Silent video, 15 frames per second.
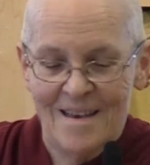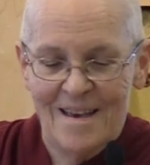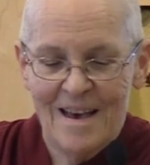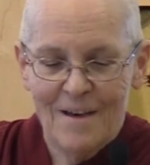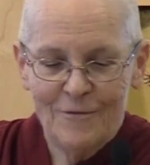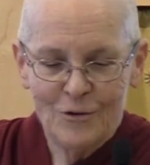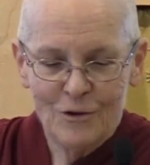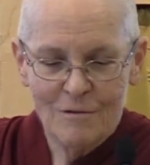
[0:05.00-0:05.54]

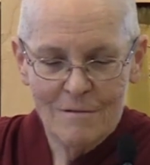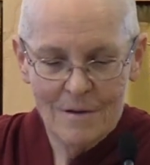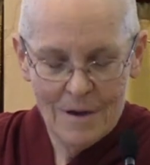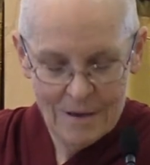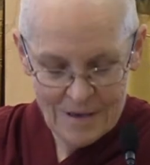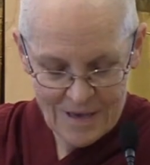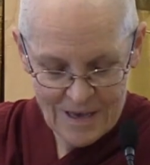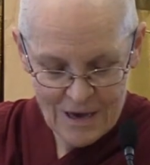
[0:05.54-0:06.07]
After
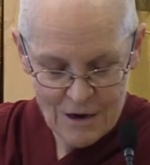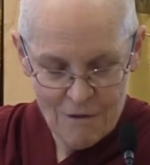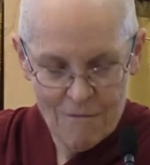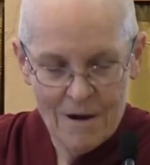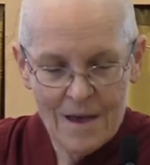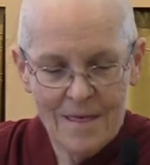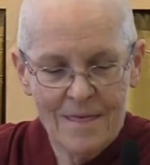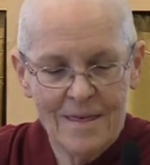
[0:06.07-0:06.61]
a year,
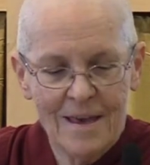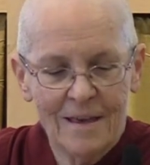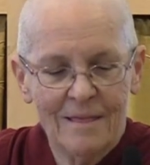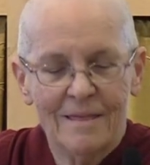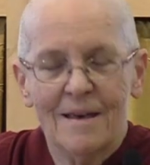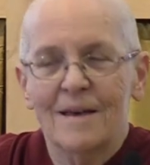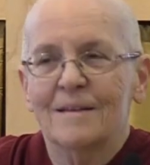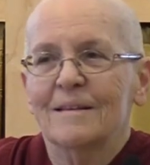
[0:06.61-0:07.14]
I
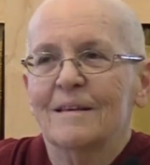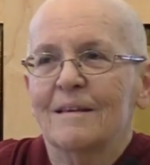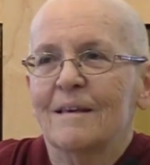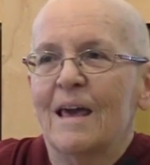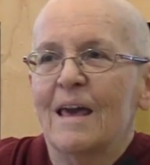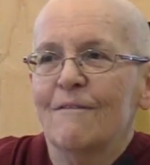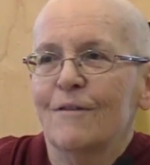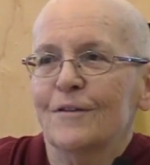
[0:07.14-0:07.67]
think that
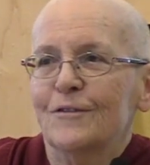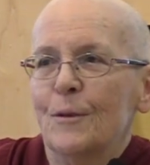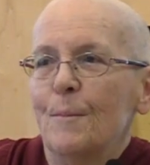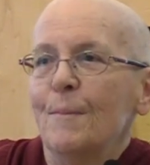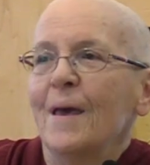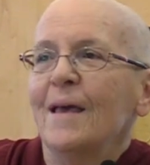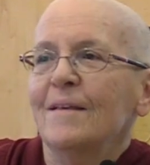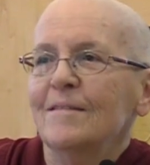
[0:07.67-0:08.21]
gave us
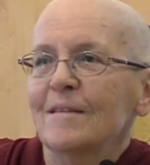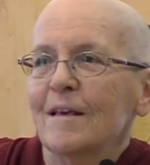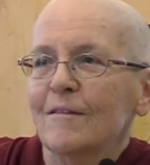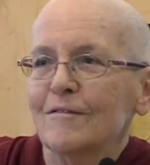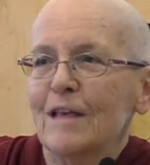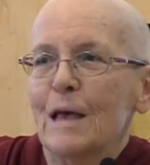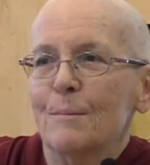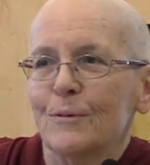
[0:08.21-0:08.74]
amazing
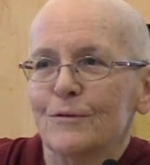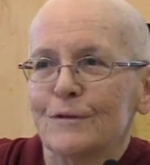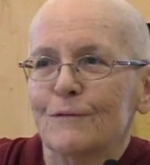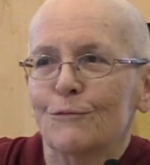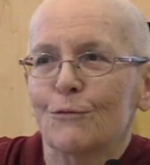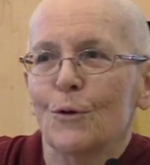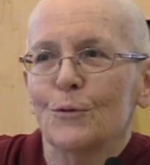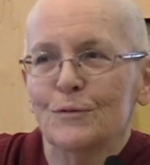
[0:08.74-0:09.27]
examples
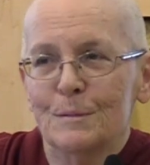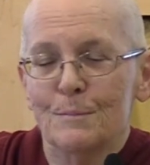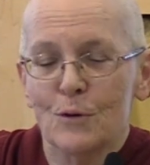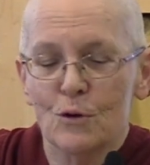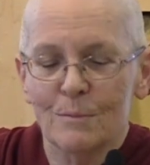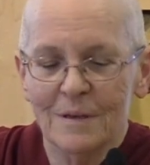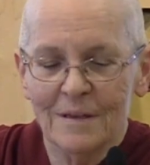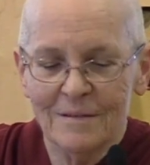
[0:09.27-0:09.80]
of gross
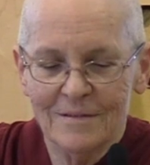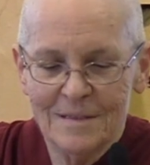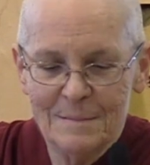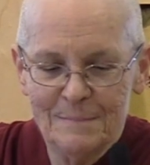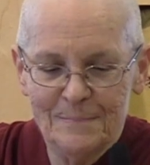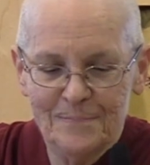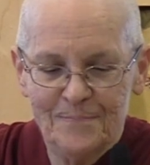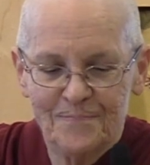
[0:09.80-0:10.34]
impermanence.
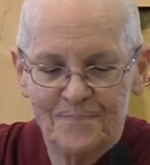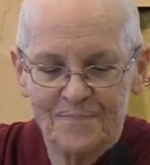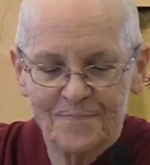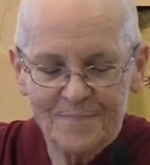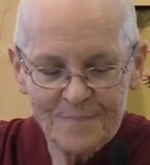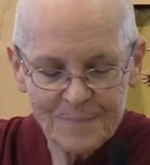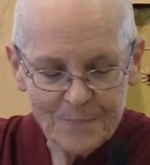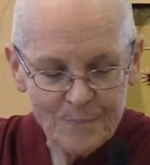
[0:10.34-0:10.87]

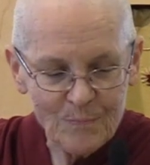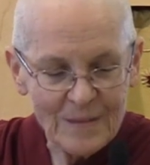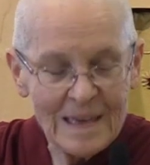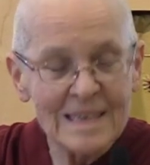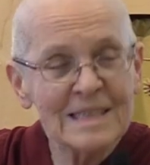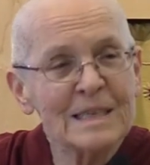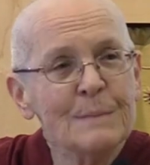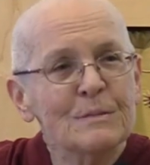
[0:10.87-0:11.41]

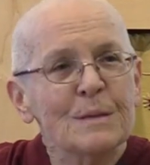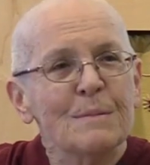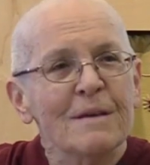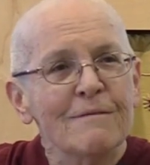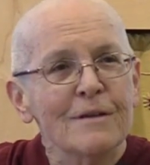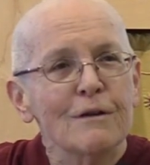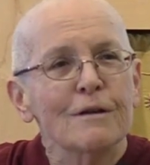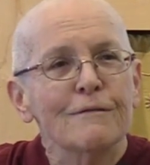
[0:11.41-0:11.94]
It seemed to be
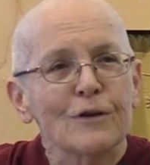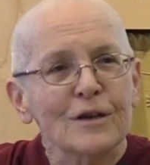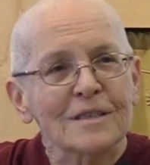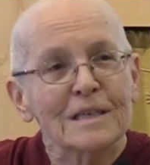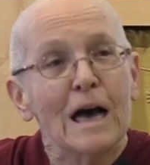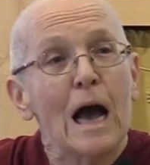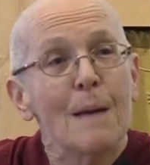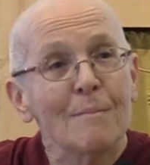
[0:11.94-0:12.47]
very, very
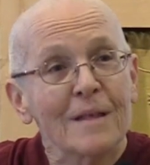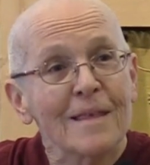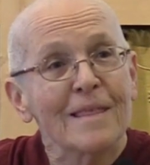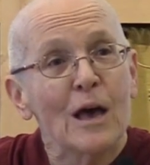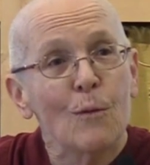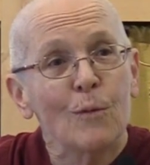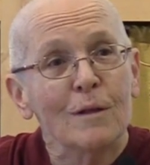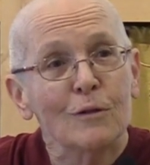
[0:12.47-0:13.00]
timely
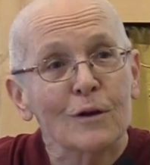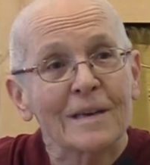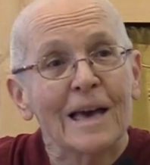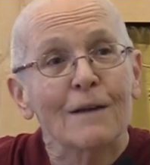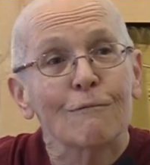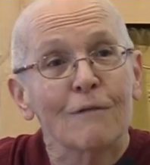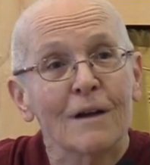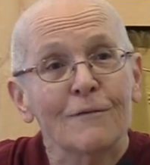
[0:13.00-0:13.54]
that we look
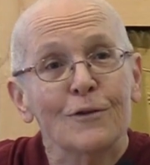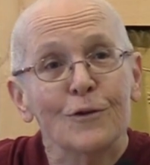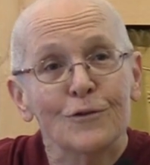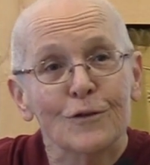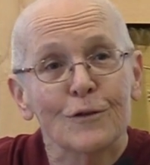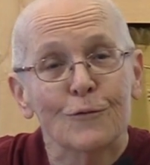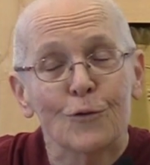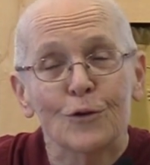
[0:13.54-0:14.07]
at
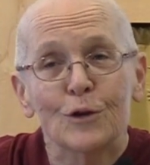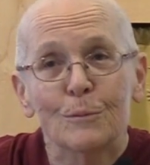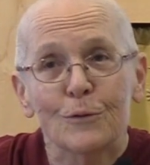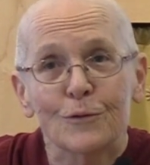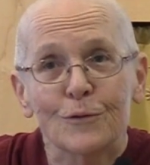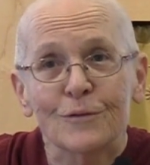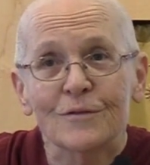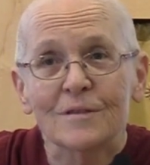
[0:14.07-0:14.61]
refuge in the Four Noble
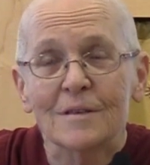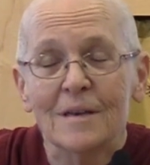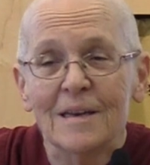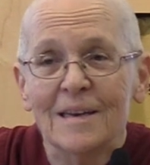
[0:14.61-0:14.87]
Truths.